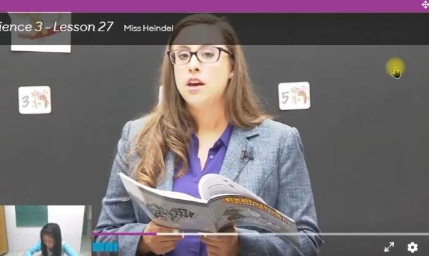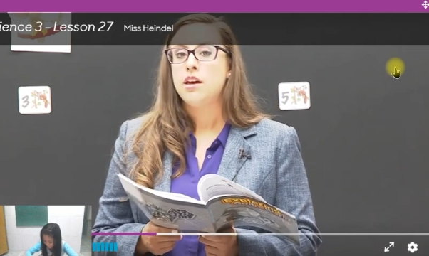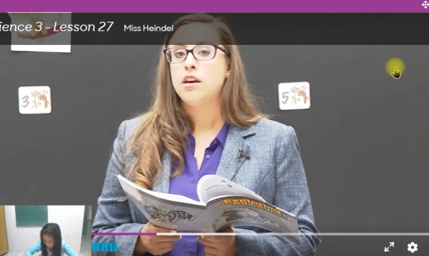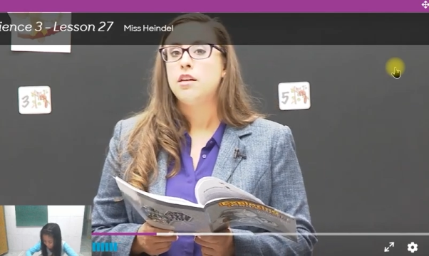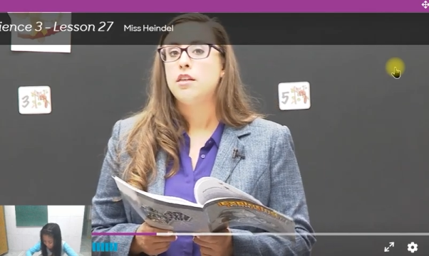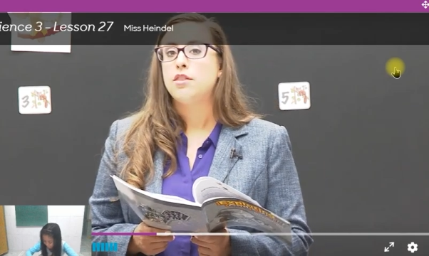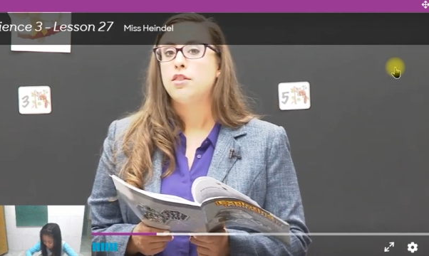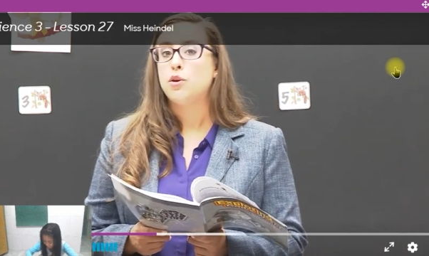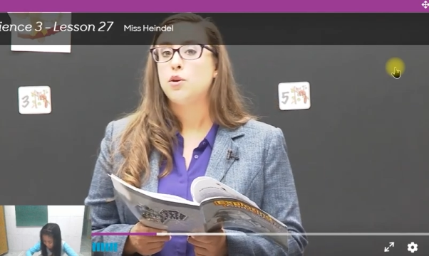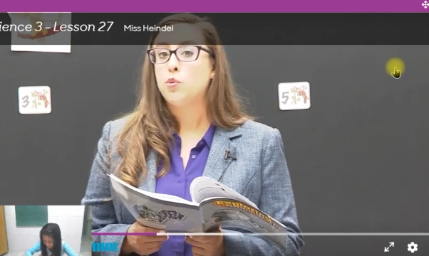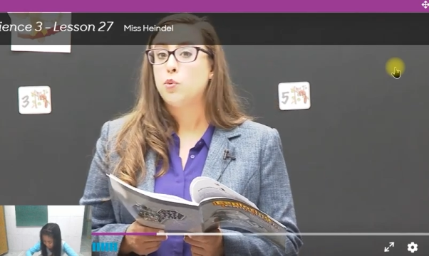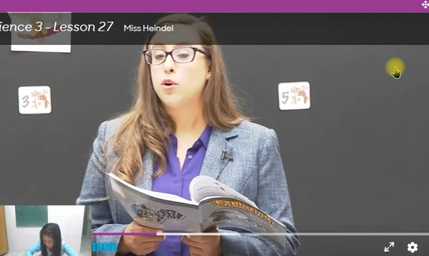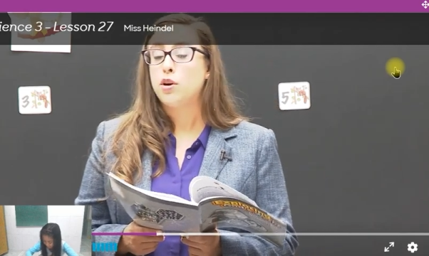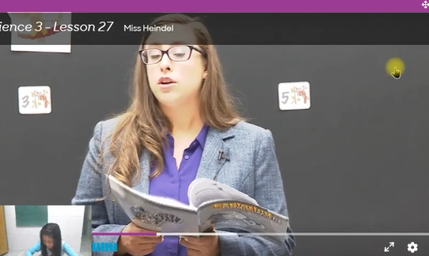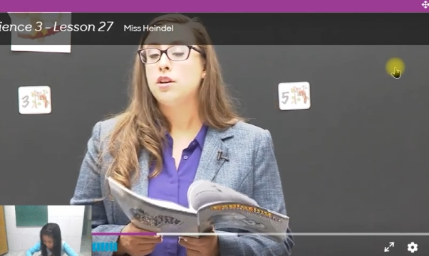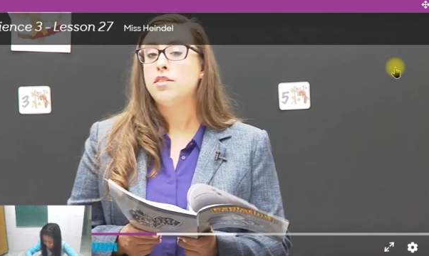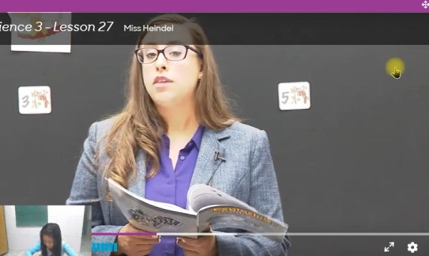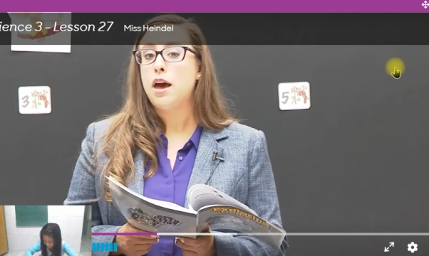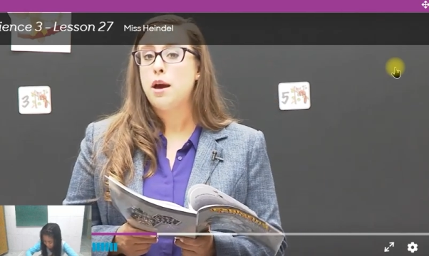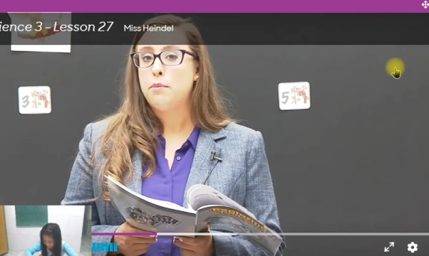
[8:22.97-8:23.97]
The word
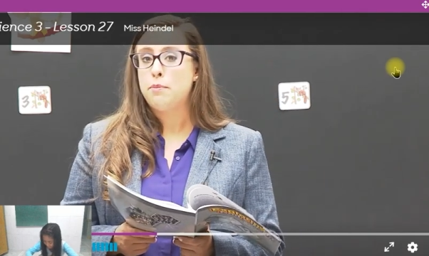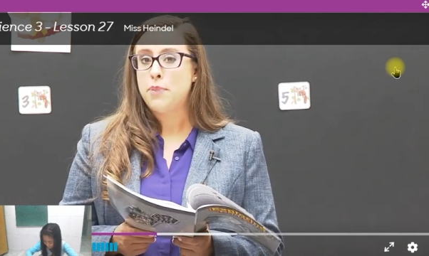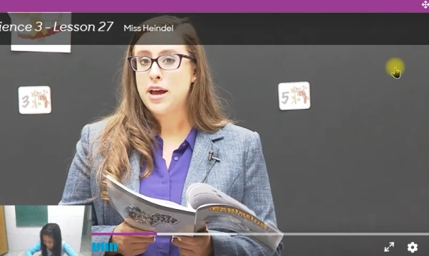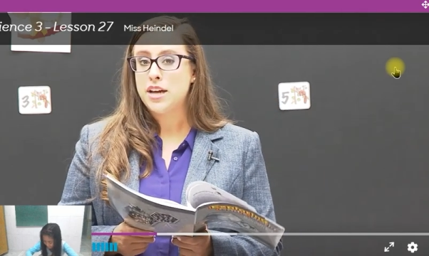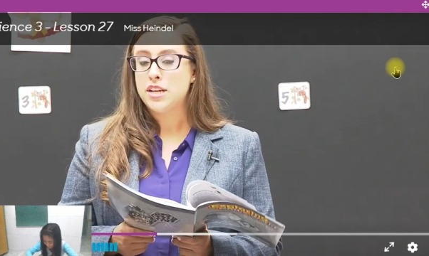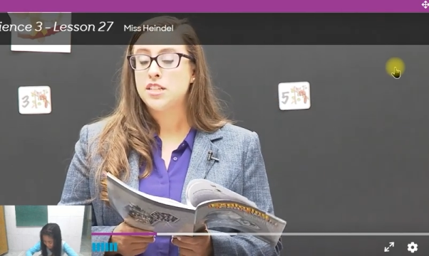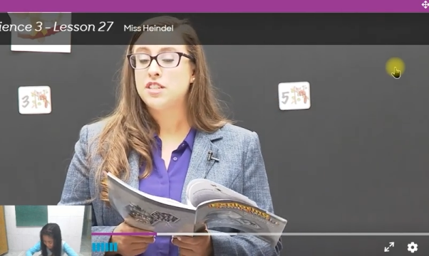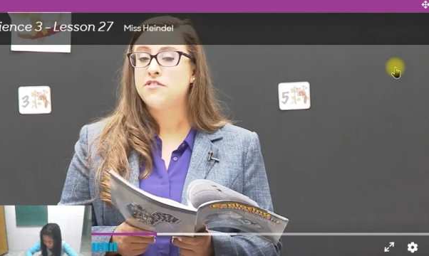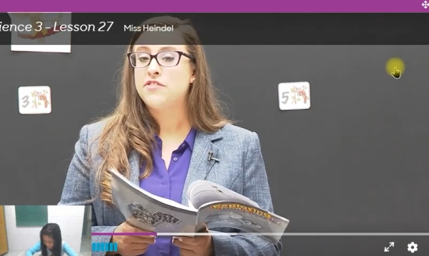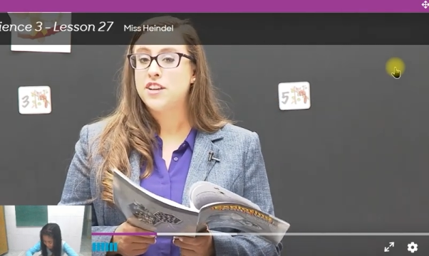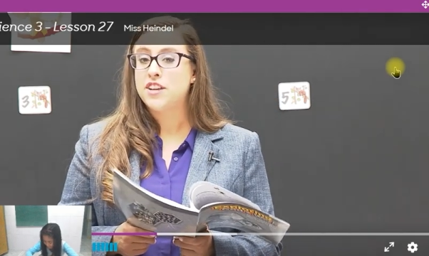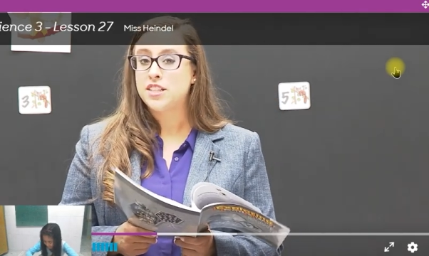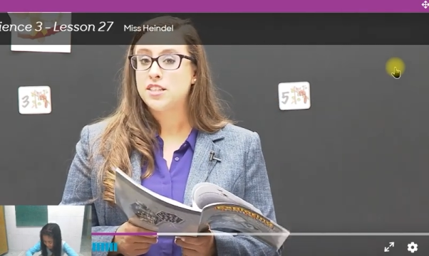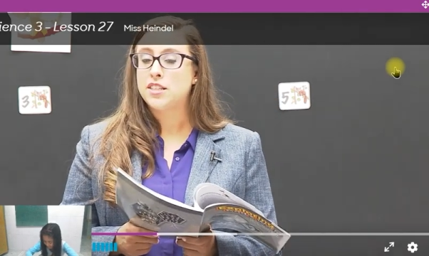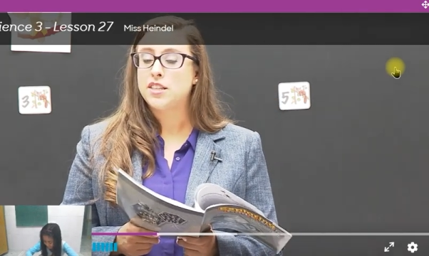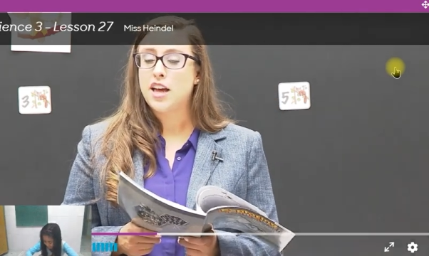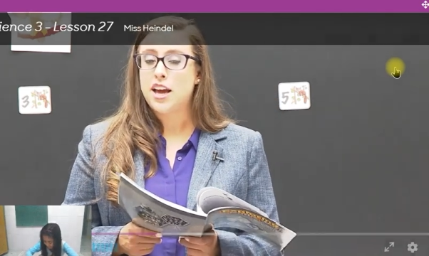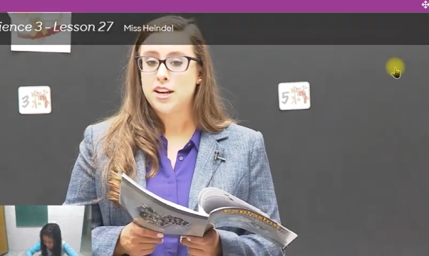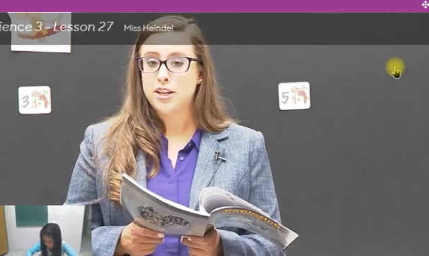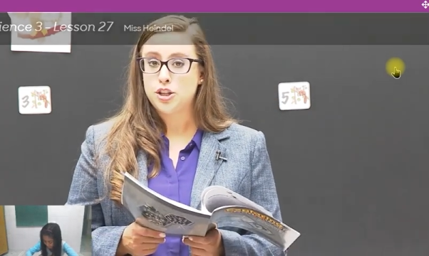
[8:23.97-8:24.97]
that best fits
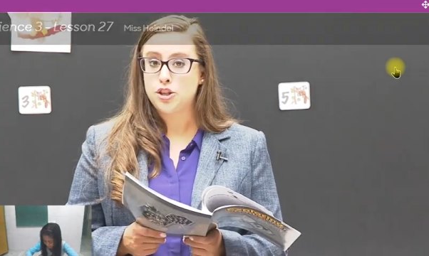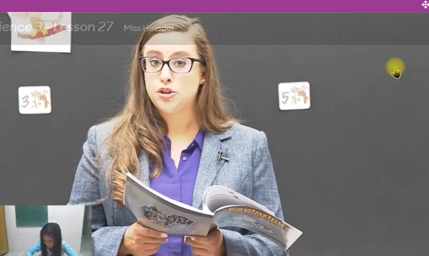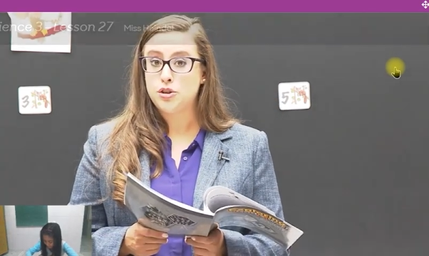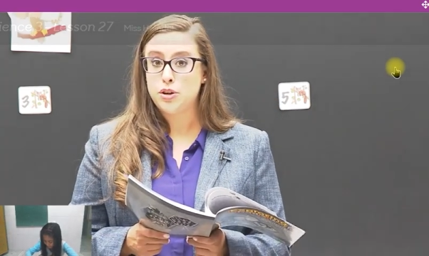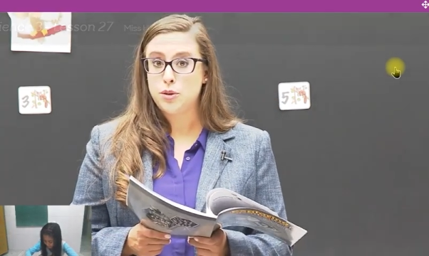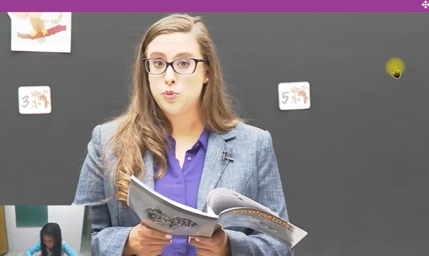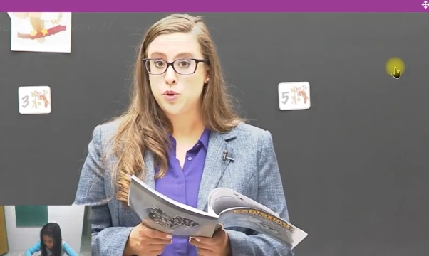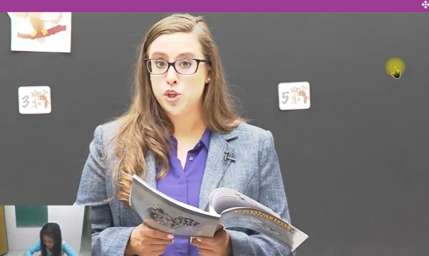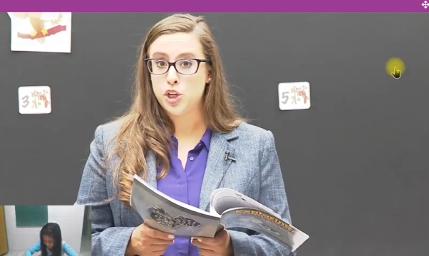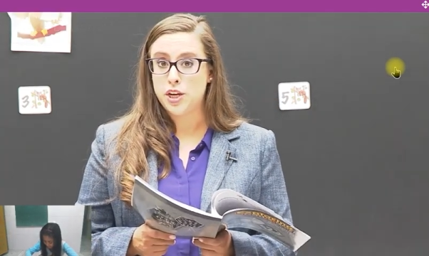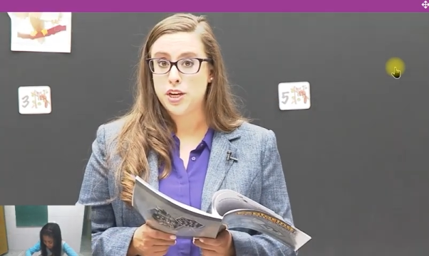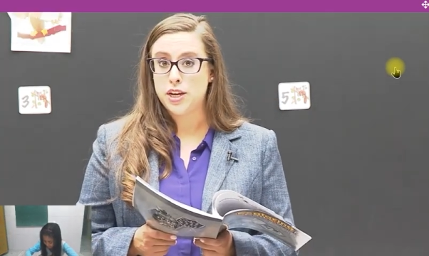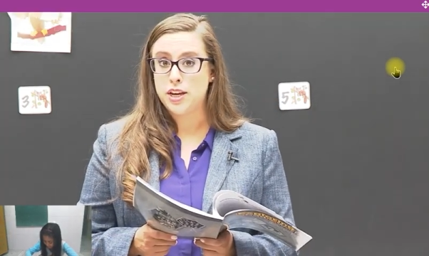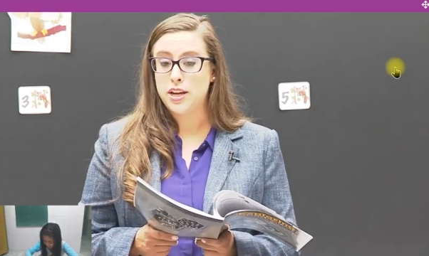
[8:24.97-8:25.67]
that description,